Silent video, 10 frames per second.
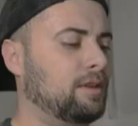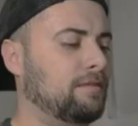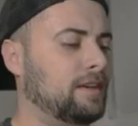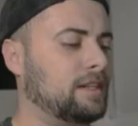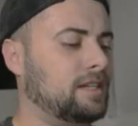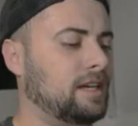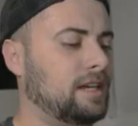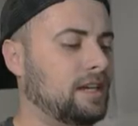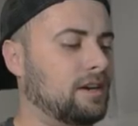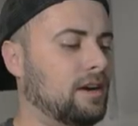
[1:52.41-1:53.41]
the
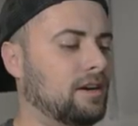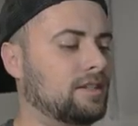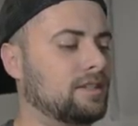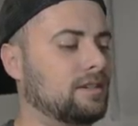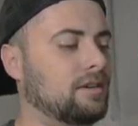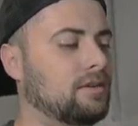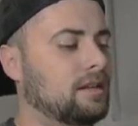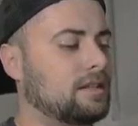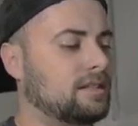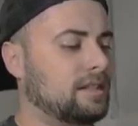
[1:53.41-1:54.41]
Victini card. So
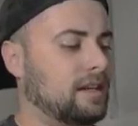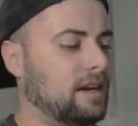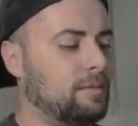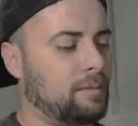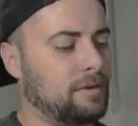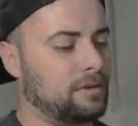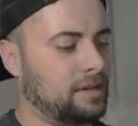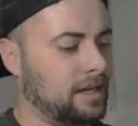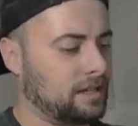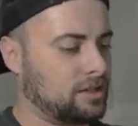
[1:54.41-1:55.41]
let's see. I can't remember. Do we
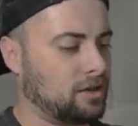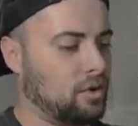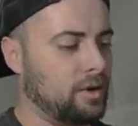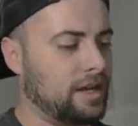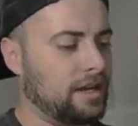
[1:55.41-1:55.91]
get a toy in